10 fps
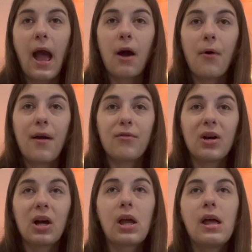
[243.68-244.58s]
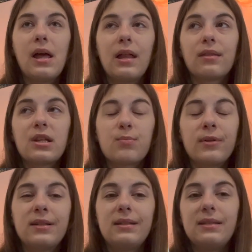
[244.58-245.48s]
However, this
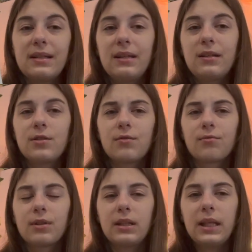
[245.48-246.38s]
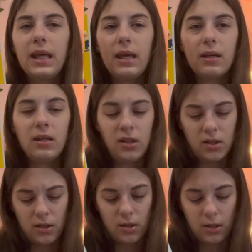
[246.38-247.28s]
book didn't really
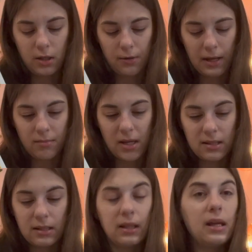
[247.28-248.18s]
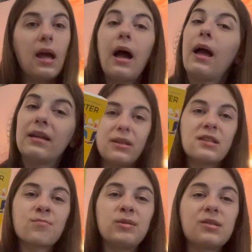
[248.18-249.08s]
go that amazingly. And
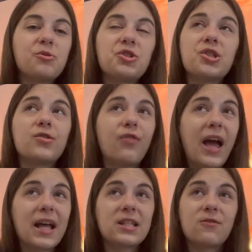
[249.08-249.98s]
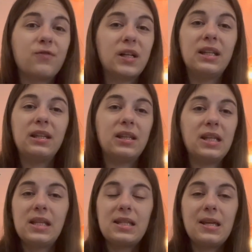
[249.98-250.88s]
this book was just fast, fun,
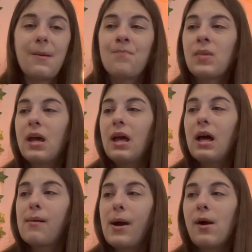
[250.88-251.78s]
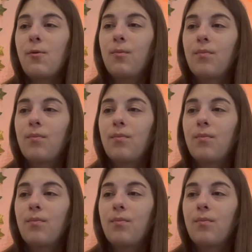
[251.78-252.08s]
easy, about